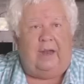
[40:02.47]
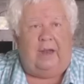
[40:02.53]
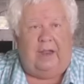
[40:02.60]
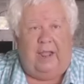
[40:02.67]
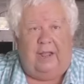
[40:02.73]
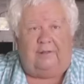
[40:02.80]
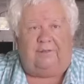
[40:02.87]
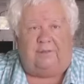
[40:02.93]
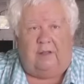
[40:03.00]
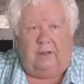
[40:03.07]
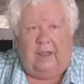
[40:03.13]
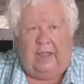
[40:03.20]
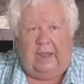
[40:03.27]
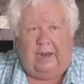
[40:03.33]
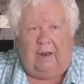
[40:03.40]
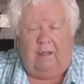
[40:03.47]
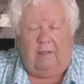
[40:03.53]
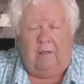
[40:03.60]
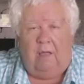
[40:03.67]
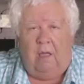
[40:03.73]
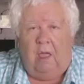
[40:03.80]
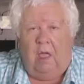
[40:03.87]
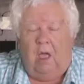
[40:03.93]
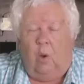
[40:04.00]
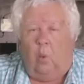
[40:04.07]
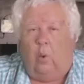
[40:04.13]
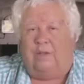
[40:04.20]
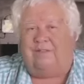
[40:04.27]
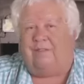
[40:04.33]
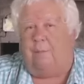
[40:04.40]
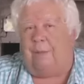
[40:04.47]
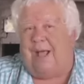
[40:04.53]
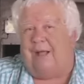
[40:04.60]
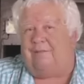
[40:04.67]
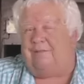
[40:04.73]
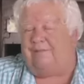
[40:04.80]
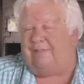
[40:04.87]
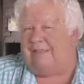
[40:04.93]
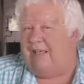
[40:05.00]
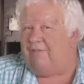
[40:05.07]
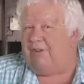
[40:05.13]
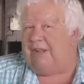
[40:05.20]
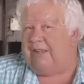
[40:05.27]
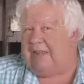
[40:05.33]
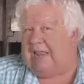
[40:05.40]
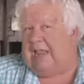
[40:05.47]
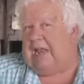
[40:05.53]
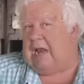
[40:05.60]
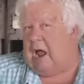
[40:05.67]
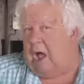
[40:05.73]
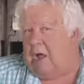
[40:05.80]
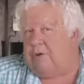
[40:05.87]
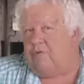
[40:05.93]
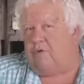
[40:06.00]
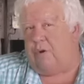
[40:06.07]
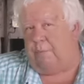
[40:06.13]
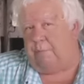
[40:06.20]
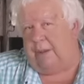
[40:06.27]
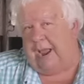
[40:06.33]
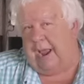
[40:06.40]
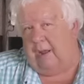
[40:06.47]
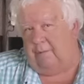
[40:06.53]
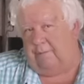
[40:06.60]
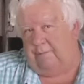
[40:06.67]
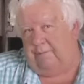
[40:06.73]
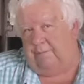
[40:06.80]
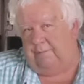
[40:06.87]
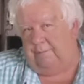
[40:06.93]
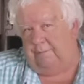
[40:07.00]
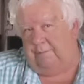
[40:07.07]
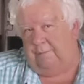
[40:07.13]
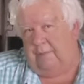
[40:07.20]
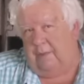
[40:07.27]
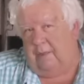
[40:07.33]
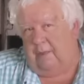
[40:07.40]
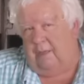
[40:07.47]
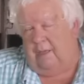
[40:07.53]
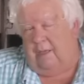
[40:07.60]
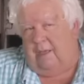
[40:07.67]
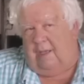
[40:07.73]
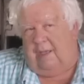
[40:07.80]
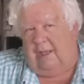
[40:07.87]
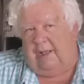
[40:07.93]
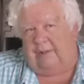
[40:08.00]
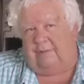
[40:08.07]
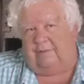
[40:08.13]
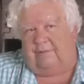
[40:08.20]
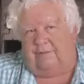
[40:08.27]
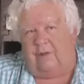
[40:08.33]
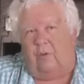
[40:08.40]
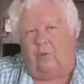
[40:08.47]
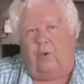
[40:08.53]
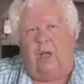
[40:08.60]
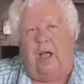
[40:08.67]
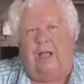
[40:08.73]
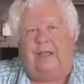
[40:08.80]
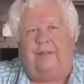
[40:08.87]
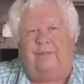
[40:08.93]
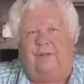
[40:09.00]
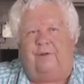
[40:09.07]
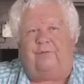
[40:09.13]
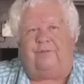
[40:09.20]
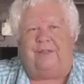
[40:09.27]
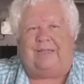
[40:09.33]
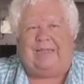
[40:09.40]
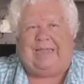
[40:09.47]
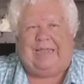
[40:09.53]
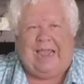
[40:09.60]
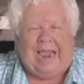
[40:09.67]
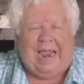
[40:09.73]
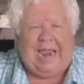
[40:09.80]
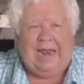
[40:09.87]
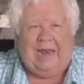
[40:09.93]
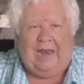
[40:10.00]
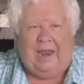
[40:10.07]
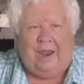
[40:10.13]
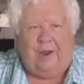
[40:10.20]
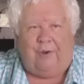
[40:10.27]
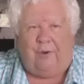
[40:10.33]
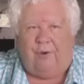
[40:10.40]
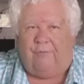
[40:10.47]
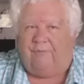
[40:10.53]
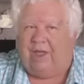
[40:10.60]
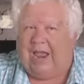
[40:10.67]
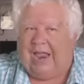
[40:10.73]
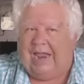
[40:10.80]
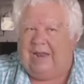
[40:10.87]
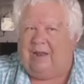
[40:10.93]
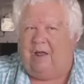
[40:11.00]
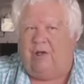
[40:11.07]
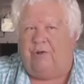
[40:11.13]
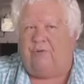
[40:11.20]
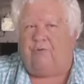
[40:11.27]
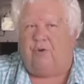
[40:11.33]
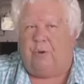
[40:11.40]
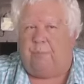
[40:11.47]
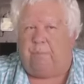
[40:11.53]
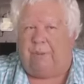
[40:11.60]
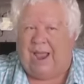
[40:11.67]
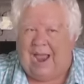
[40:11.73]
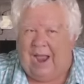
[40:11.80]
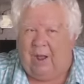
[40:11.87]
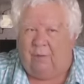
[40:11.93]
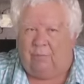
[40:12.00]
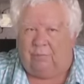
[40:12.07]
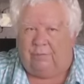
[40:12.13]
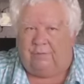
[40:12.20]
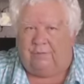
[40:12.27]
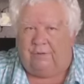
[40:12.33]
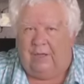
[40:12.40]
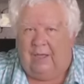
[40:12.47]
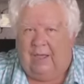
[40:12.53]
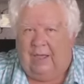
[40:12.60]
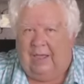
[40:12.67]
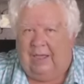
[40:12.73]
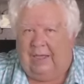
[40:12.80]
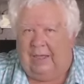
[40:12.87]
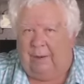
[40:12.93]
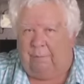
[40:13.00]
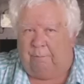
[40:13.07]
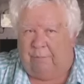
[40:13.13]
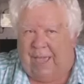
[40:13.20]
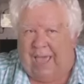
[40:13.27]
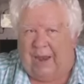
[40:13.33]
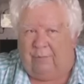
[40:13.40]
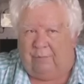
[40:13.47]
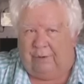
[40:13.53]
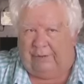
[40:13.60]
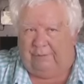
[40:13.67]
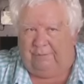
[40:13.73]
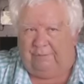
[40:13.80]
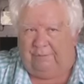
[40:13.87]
in the Escalade was about 1,700 pounds. And so there's a gain here of 800 pounds in battery.